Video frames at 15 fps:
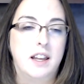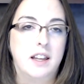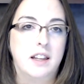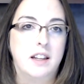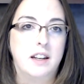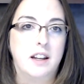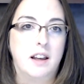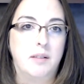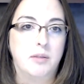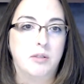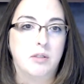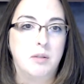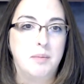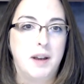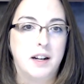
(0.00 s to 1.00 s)
And I'm
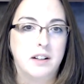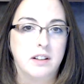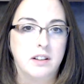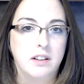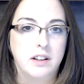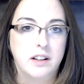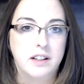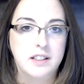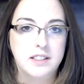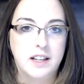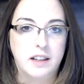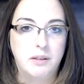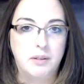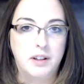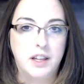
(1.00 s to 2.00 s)
going back to look
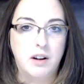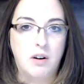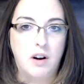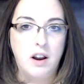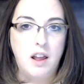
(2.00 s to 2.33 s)
exactly what they are.